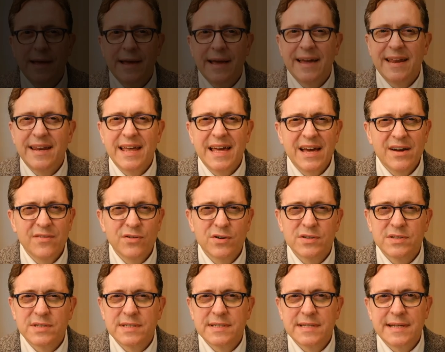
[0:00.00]
had ever
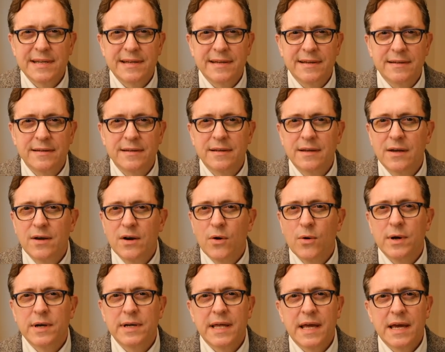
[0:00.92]
seen
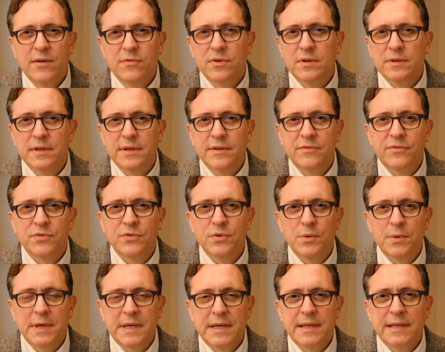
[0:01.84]
or had ever lived
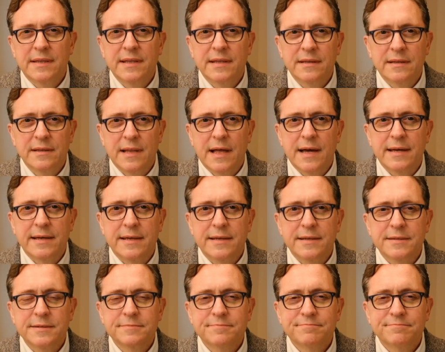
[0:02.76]
through anything like it.